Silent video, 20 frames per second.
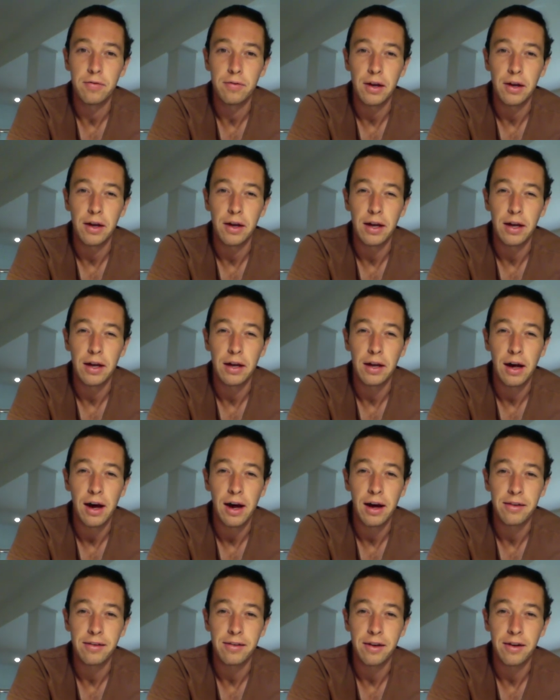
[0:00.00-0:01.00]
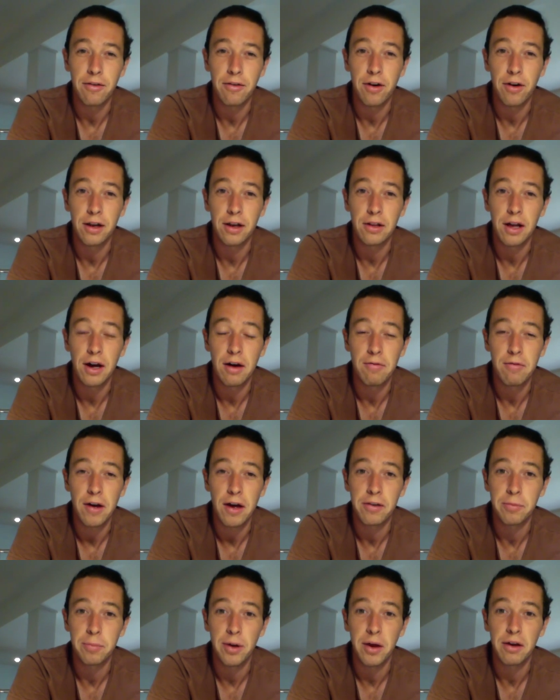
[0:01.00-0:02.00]
heart-centering love
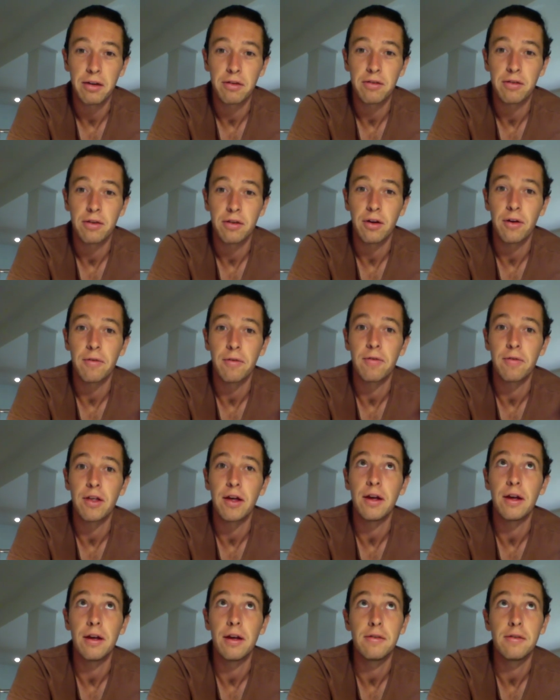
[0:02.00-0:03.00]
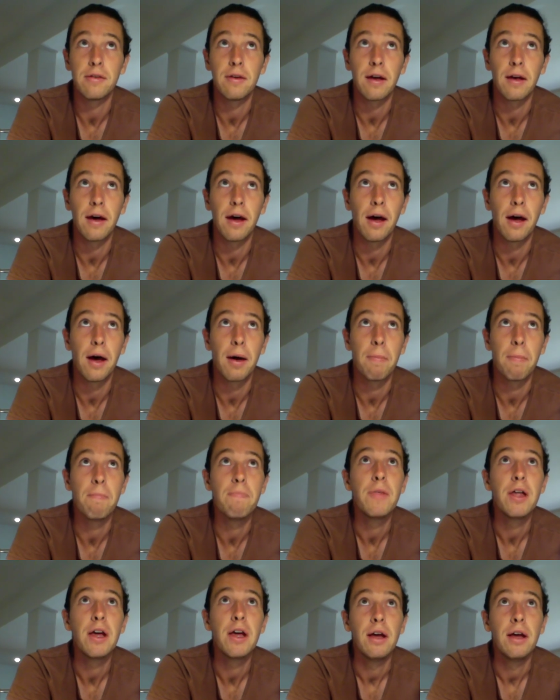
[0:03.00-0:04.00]
aspect of these,
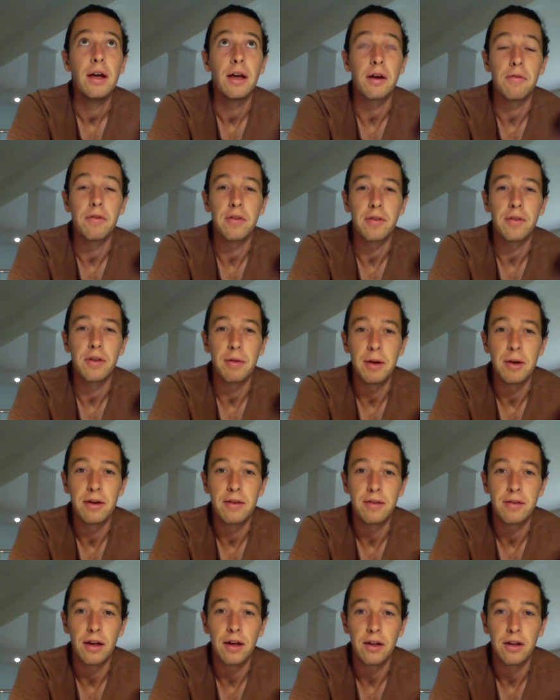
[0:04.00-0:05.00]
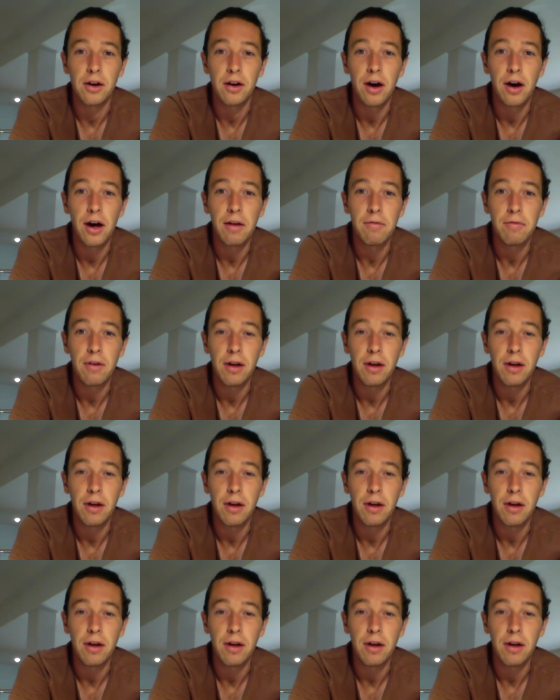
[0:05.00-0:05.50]
and obviously a bit of selenite